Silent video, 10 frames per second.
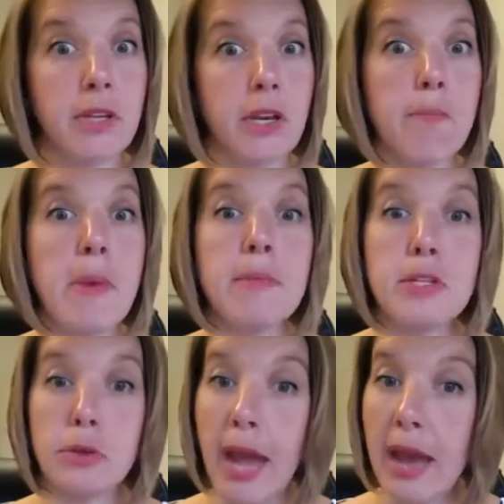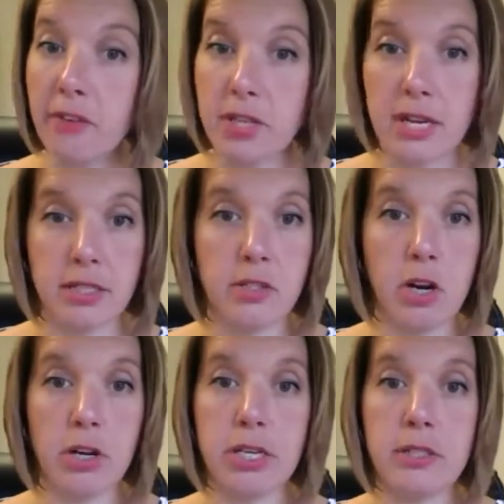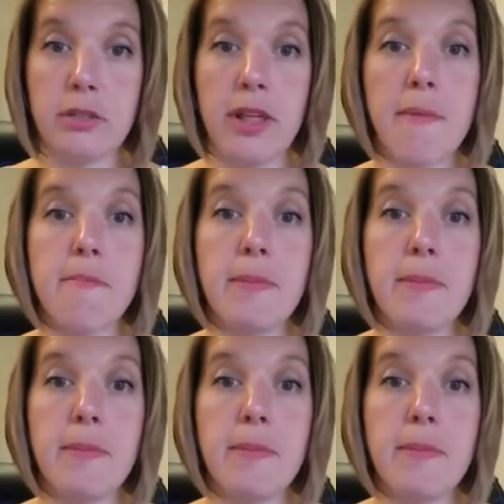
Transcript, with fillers: you know, maybe do advertising targeting to that,